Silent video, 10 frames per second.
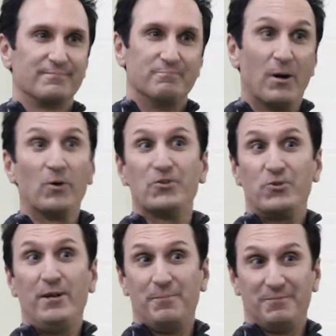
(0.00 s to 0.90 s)
Meryl
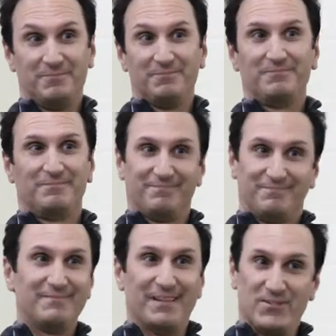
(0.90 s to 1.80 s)
Streep.
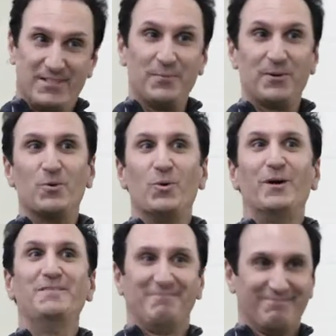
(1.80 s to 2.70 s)
There's a typical
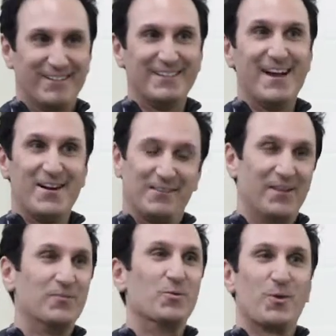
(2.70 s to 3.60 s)
one right there. I'd
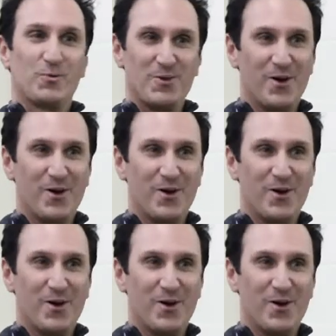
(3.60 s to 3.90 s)
love to work with